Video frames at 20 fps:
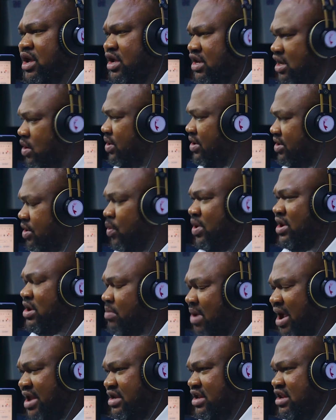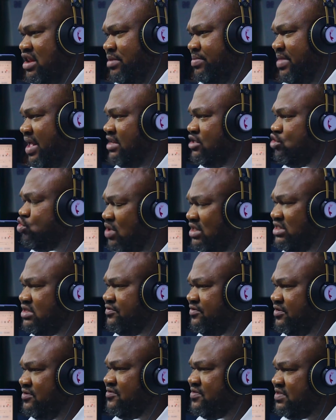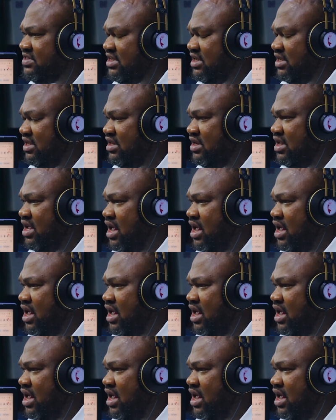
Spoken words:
They were reminding him that in 2015,